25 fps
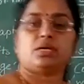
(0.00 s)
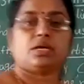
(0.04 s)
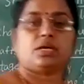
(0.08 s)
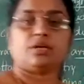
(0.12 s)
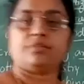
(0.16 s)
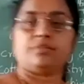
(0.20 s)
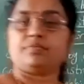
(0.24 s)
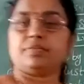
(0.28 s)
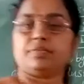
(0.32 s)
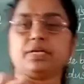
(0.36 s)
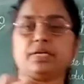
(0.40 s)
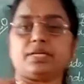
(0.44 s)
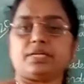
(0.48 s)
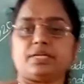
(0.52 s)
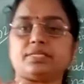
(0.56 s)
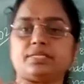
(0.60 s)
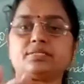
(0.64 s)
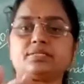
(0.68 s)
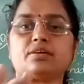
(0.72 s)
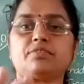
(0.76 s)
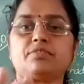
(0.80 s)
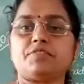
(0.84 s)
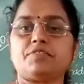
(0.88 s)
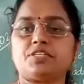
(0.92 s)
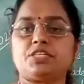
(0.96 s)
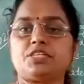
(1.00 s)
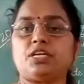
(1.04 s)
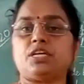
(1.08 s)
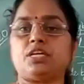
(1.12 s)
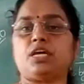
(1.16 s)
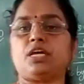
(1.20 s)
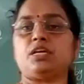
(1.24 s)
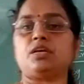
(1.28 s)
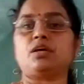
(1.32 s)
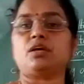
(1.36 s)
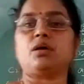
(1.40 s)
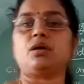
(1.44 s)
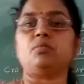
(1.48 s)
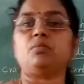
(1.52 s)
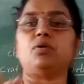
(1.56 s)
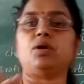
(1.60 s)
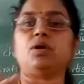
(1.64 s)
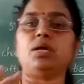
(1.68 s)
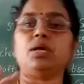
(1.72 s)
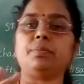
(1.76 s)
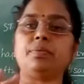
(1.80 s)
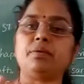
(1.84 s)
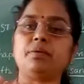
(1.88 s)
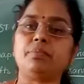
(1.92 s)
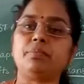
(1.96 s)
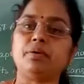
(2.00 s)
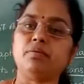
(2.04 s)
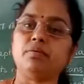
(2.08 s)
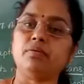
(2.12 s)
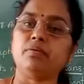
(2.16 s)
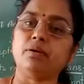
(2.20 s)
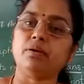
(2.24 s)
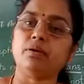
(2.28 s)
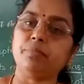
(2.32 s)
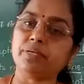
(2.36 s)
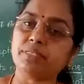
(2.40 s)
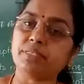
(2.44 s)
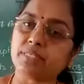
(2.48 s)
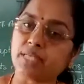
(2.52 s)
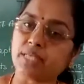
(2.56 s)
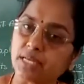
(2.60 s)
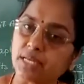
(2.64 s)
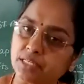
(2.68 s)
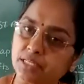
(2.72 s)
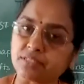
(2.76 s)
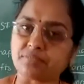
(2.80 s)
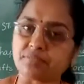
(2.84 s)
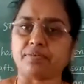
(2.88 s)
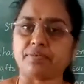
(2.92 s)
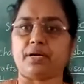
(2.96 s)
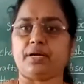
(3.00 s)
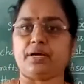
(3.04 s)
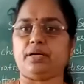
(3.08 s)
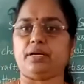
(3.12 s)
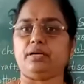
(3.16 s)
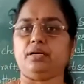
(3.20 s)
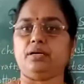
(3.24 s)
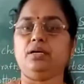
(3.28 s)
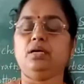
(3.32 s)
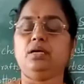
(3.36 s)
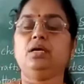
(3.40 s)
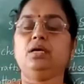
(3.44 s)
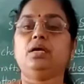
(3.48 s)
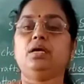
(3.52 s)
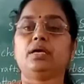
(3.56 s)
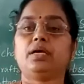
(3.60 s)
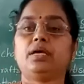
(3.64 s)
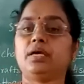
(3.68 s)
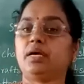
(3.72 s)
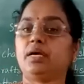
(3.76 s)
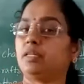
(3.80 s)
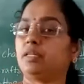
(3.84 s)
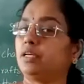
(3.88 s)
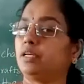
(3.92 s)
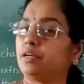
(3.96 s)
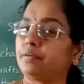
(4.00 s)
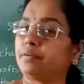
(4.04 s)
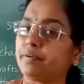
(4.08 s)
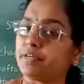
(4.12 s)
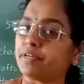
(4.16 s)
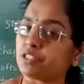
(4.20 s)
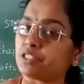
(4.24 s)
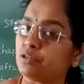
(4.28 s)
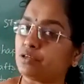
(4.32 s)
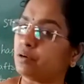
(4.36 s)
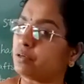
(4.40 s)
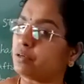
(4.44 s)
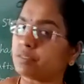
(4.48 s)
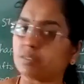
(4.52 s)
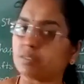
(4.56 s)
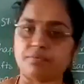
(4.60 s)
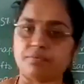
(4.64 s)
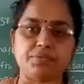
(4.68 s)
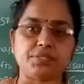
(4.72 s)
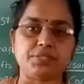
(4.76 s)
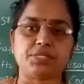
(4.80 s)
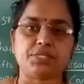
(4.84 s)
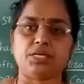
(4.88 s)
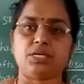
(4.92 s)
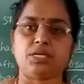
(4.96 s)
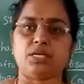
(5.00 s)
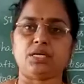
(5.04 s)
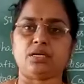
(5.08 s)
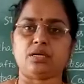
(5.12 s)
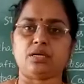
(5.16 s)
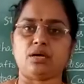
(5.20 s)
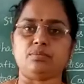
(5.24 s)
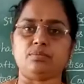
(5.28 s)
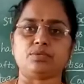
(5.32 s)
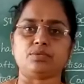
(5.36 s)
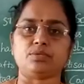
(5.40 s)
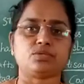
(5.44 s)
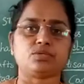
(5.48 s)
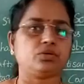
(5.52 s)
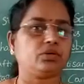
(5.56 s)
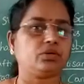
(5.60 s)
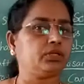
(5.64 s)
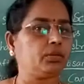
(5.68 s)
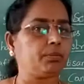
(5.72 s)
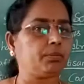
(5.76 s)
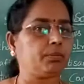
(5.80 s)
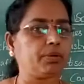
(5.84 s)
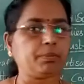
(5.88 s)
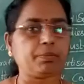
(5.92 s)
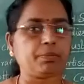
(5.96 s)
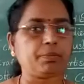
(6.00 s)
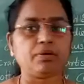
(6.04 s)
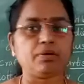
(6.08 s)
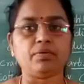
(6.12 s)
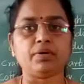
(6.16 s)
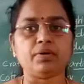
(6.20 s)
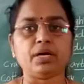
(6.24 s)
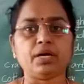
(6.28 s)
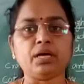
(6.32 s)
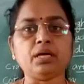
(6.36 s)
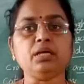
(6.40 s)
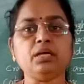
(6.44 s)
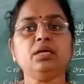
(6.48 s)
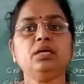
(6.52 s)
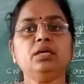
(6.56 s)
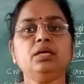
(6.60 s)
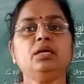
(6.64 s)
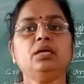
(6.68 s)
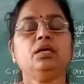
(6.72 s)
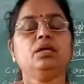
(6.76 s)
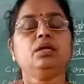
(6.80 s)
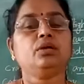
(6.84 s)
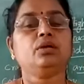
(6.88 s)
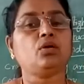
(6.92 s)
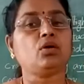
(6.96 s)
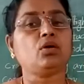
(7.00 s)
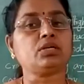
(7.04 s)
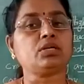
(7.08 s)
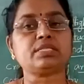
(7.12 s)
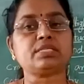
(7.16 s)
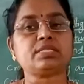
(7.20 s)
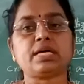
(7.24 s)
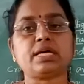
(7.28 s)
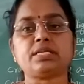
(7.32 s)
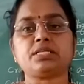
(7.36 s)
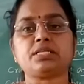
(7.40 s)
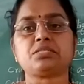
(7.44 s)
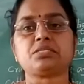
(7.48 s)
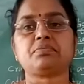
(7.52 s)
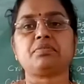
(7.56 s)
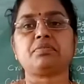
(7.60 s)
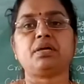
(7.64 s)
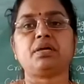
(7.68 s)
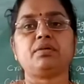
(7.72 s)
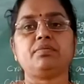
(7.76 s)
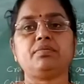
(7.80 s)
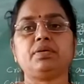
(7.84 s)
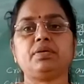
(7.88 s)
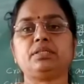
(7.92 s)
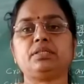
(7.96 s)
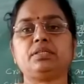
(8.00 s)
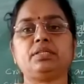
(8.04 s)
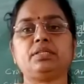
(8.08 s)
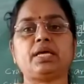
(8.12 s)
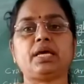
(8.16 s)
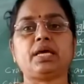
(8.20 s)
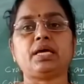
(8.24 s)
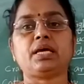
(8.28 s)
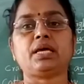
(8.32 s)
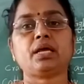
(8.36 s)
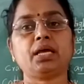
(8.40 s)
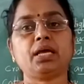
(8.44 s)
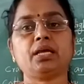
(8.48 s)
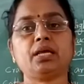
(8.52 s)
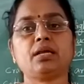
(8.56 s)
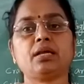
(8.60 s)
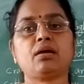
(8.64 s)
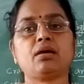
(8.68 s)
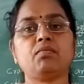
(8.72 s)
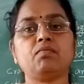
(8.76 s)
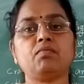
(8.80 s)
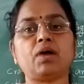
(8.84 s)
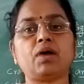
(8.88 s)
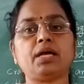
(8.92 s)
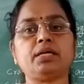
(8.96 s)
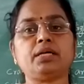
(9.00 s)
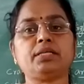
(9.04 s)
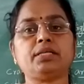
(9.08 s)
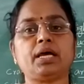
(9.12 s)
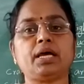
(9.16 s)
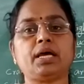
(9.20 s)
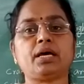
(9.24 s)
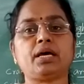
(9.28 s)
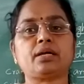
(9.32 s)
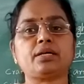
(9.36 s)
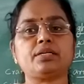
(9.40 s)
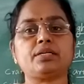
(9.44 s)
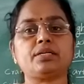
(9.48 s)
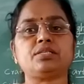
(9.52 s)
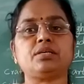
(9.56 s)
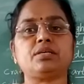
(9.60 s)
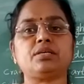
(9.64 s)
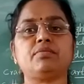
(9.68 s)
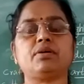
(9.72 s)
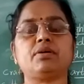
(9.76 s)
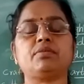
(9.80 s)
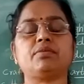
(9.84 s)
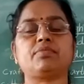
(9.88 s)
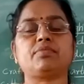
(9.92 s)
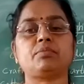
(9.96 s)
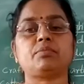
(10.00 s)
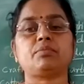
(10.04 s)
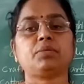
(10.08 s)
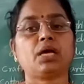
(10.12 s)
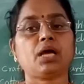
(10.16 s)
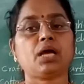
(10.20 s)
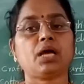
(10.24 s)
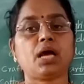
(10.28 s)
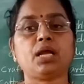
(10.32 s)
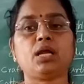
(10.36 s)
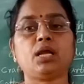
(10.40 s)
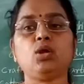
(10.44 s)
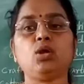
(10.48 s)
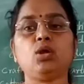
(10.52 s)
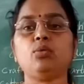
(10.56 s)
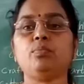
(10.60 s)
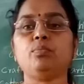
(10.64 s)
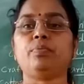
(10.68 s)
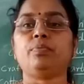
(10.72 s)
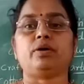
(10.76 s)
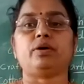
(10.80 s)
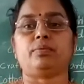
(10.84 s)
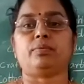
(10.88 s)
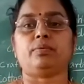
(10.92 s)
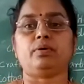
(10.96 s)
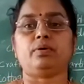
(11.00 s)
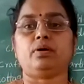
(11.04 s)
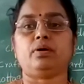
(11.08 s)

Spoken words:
if there is sufficient income, only people will be satisfied. Here there was no sufficient income. So the people were not satisfied with their income, what they are receiving from the handloom work